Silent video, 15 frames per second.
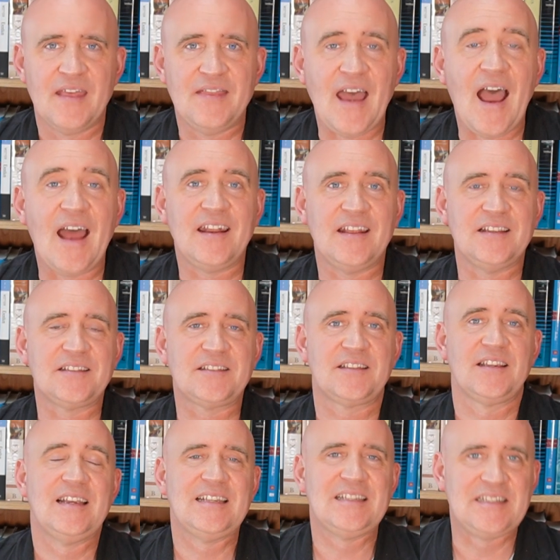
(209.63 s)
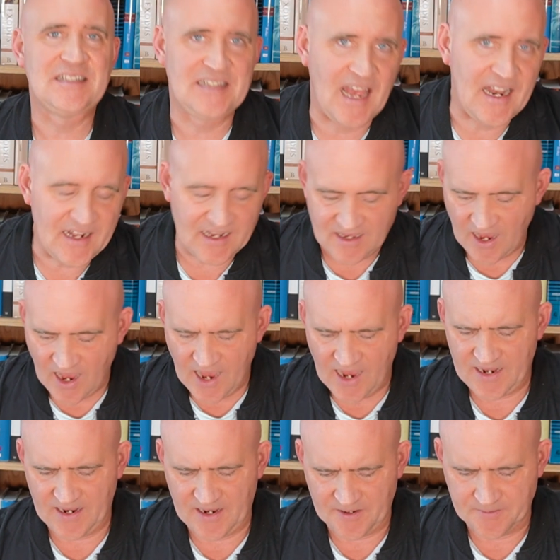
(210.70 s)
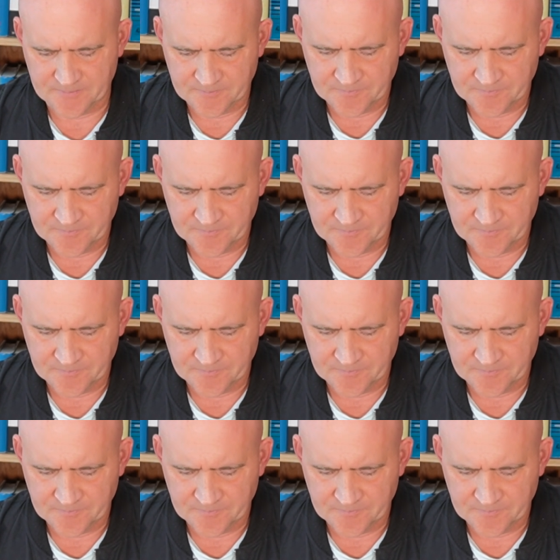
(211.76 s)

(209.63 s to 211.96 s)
That is Zedekiah.